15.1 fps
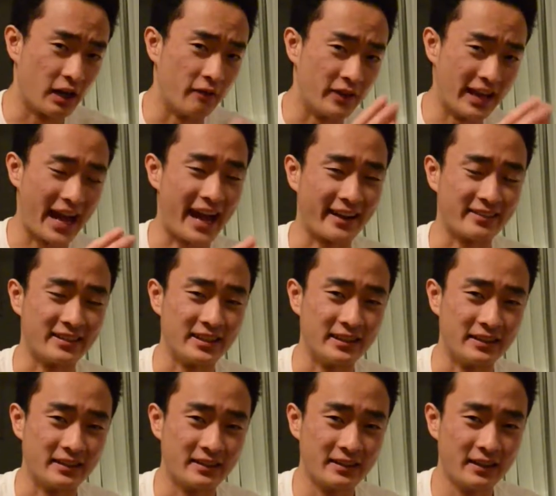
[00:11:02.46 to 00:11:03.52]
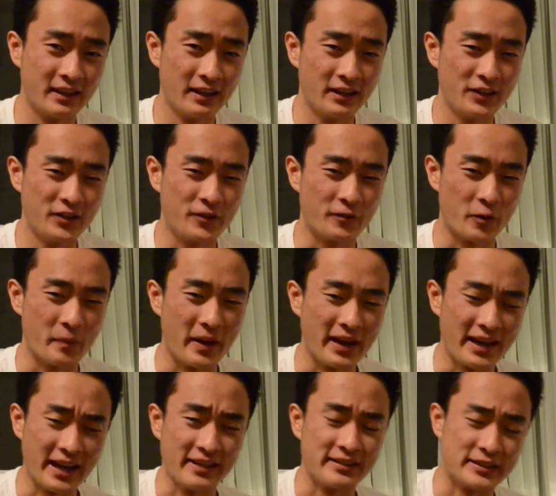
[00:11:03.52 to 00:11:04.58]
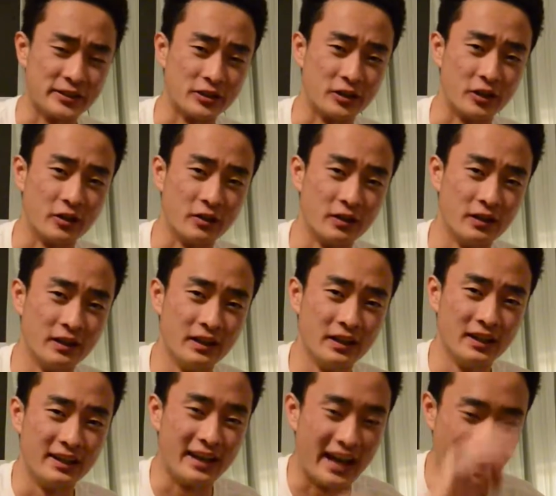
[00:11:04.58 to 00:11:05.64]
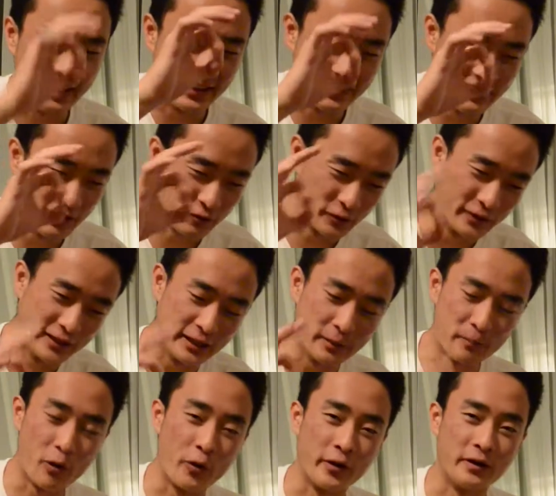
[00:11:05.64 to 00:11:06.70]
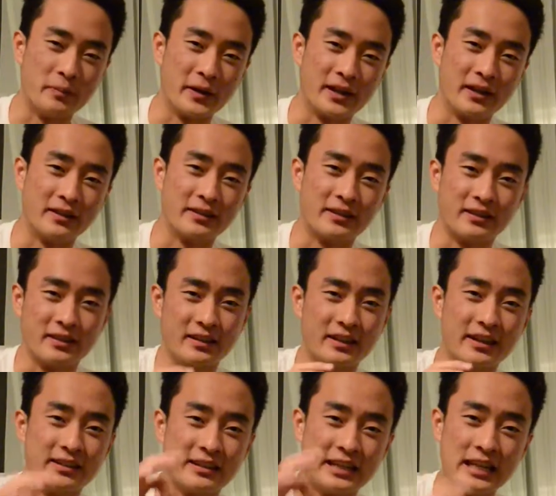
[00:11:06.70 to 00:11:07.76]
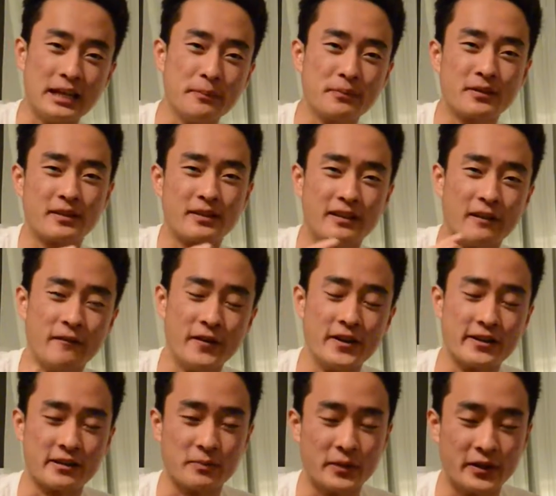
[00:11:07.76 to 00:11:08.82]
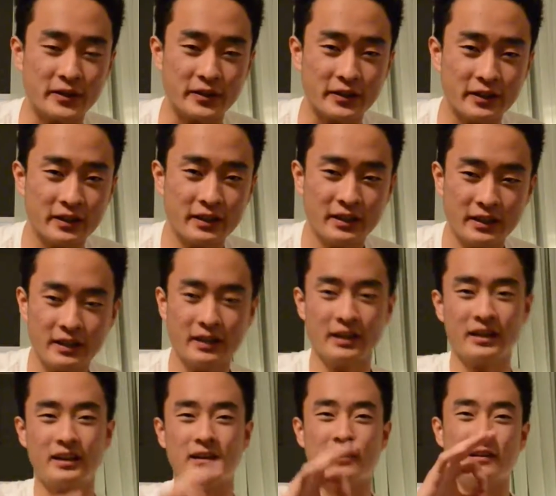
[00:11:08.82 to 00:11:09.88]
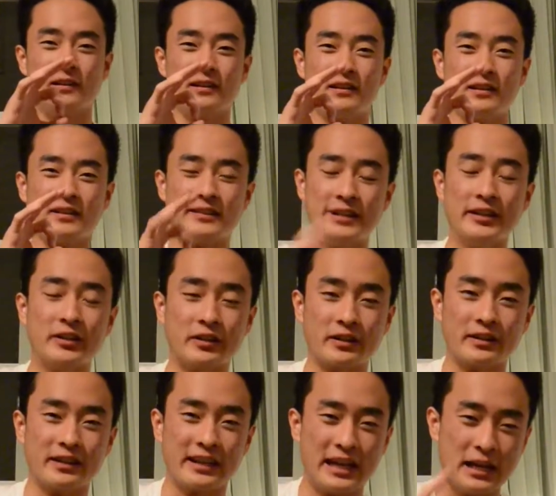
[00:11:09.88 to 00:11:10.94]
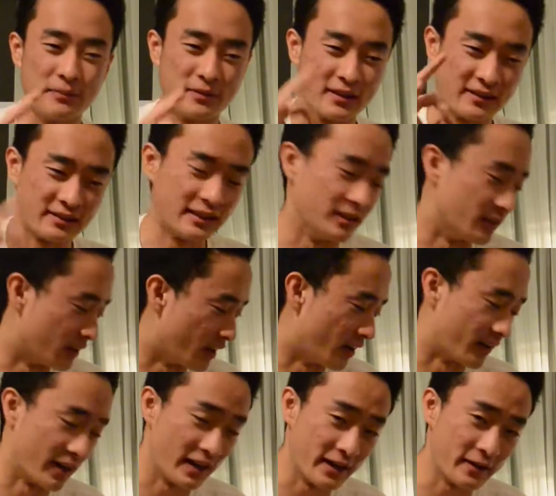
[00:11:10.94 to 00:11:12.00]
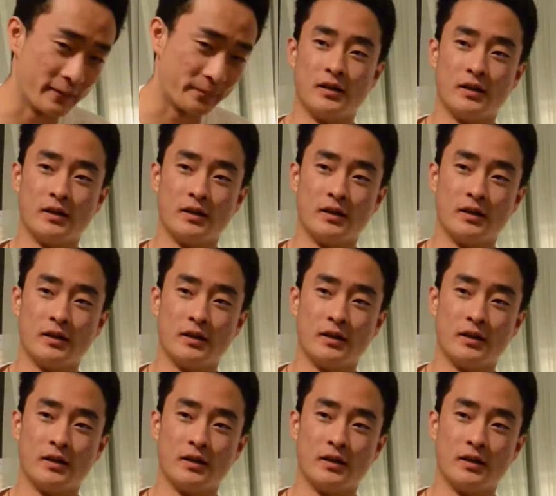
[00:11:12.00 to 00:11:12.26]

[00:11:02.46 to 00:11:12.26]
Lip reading: of the axes, to remain at 0. And this is really important because this keeps the fidget spinner still. It keeps it still, alright?